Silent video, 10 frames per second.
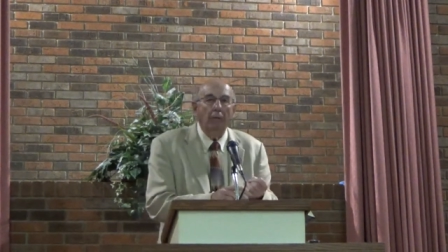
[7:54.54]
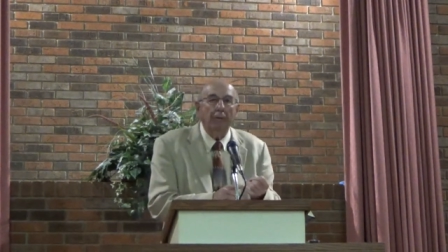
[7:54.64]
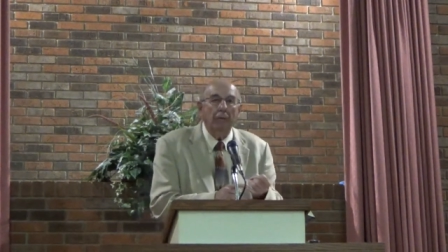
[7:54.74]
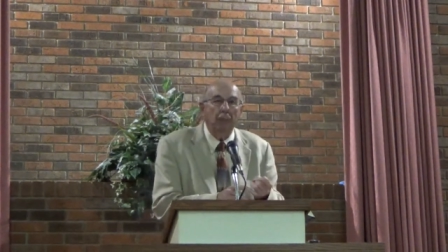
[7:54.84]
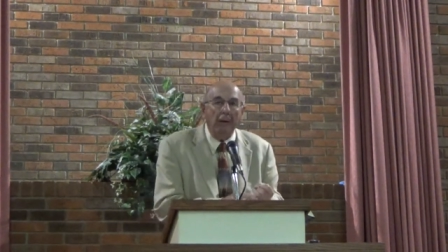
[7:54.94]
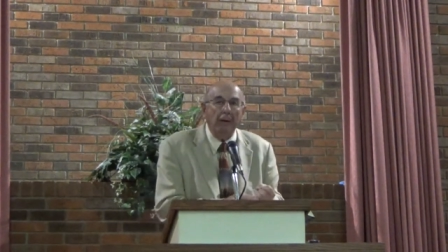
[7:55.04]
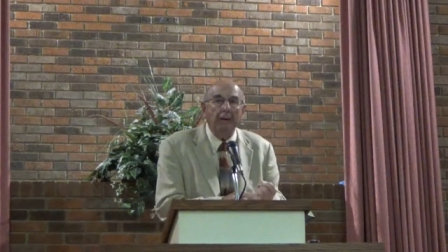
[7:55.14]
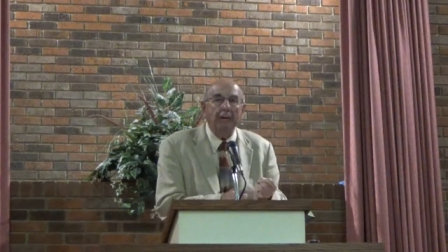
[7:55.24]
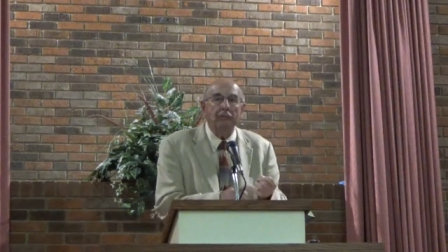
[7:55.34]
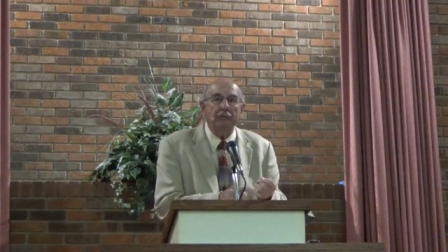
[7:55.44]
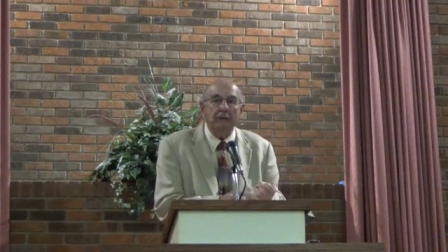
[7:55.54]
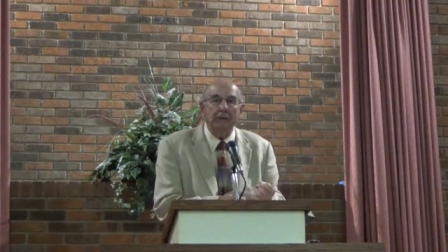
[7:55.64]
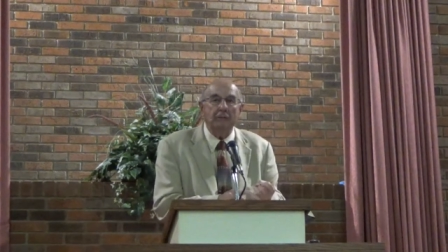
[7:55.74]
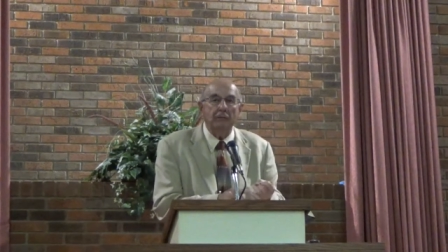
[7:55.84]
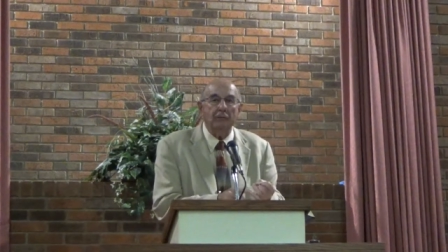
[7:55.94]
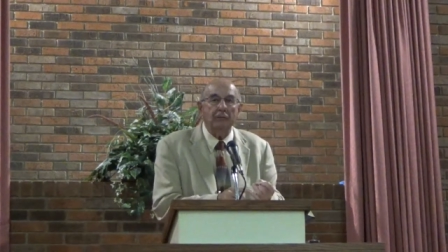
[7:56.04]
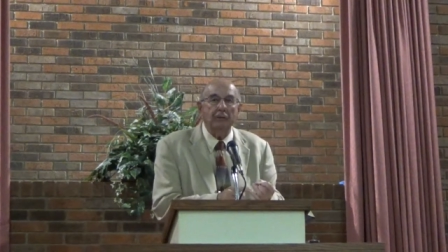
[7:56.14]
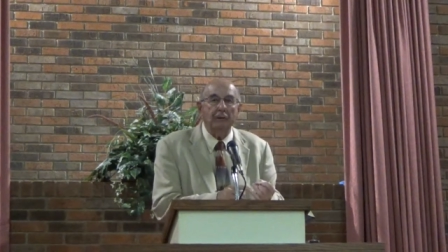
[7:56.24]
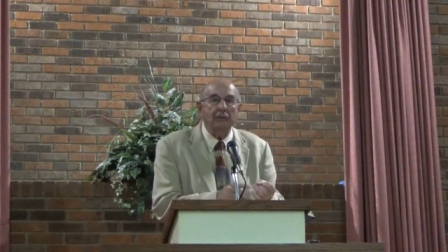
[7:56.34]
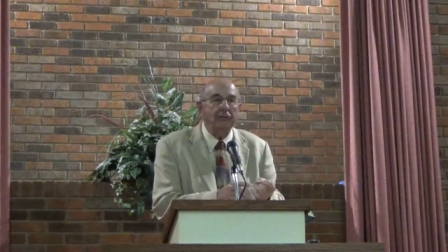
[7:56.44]
The blood of Jesus
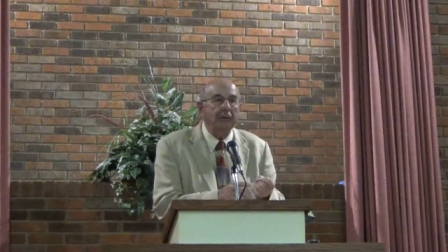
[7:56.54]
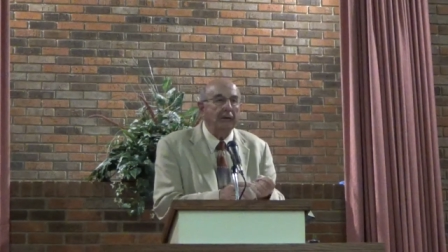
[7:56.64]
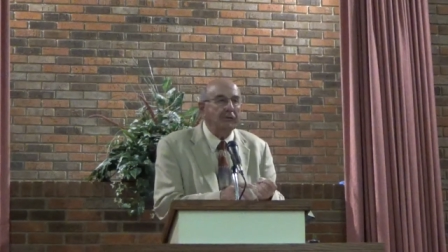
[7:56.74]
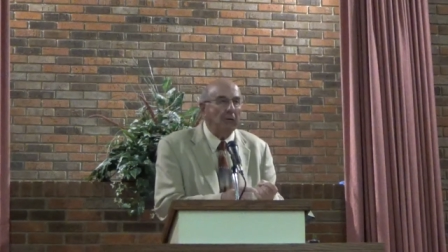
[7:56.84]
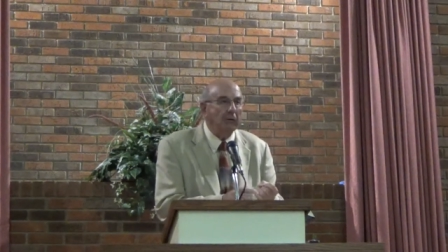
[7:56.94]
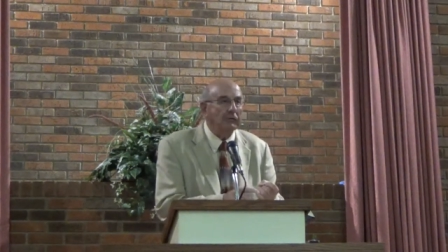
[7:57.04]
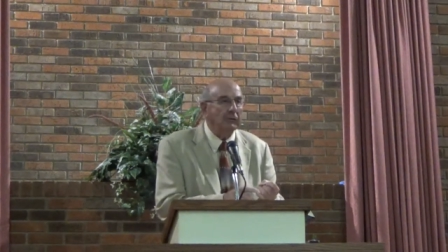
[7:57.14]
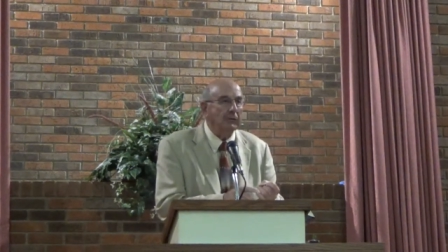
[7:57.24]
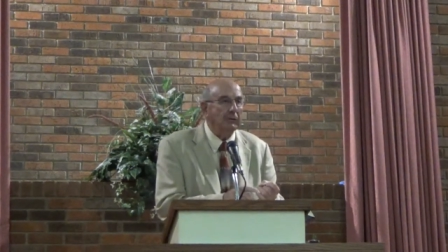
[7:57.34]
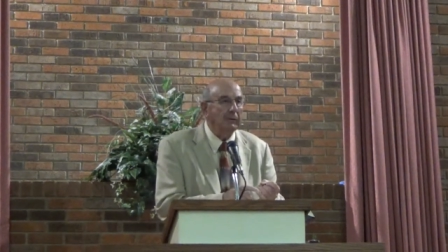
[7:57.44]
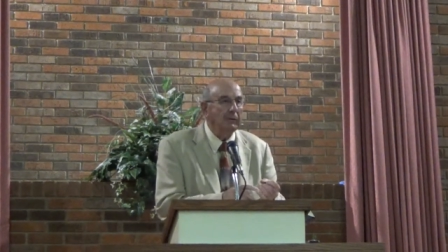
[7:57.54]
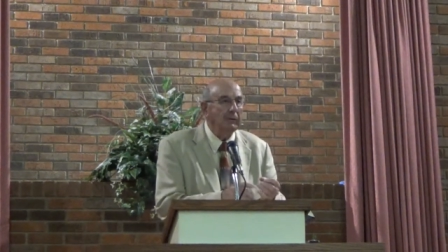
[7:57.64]
is the detergent